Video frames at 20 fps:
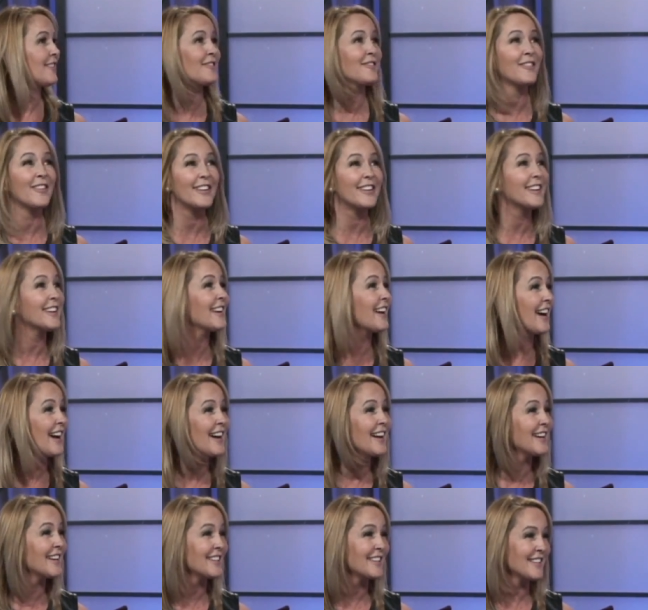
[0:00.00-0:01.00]
a funny
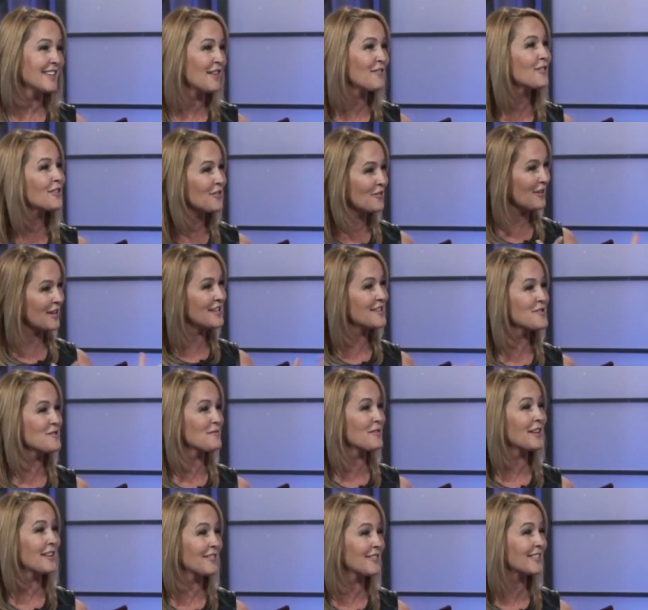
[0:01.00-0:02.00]
guy and you never quite
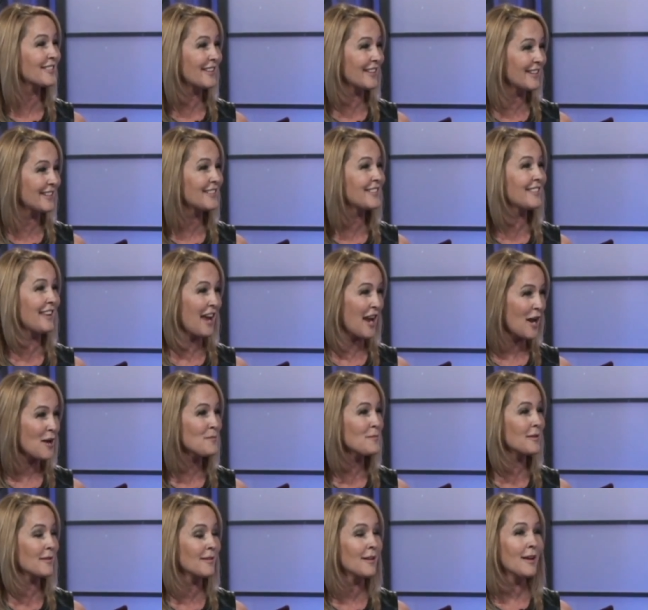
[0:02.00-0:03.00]
knew what he was going to say.
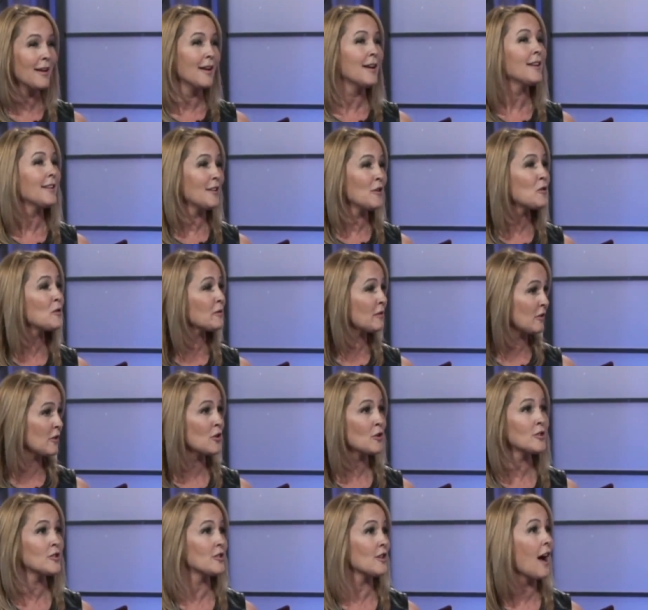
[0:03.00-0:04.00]
But, you know, he's a
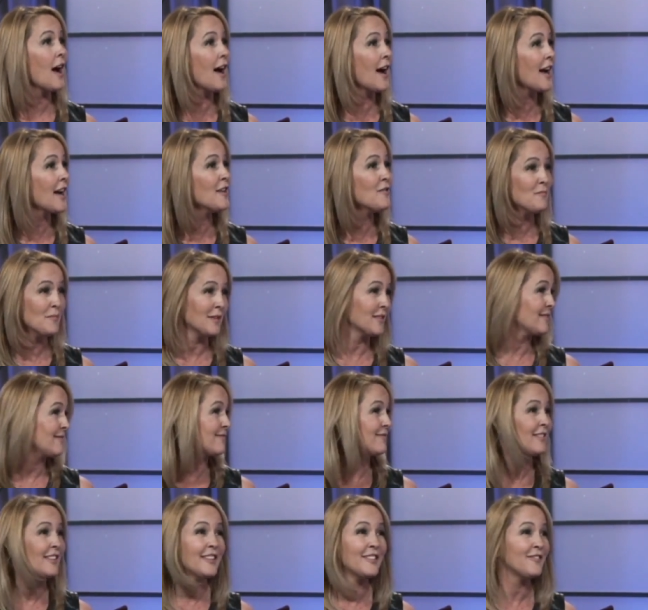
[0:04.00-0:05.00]
little shy, but
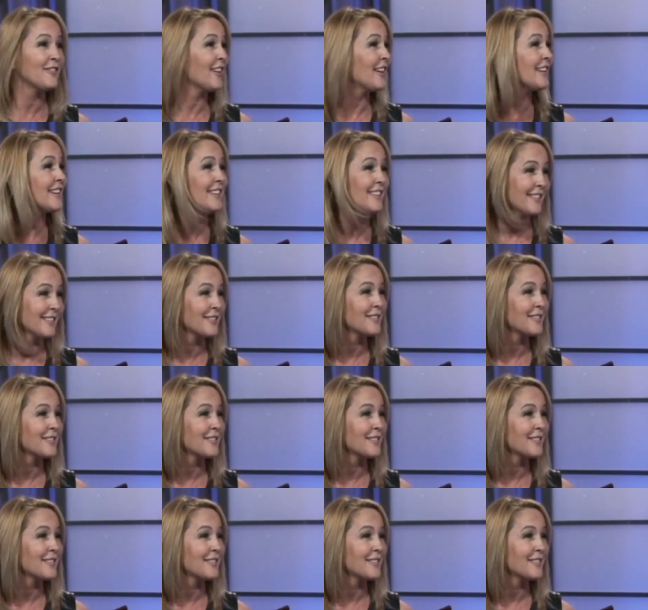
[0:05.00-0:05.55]
really funny.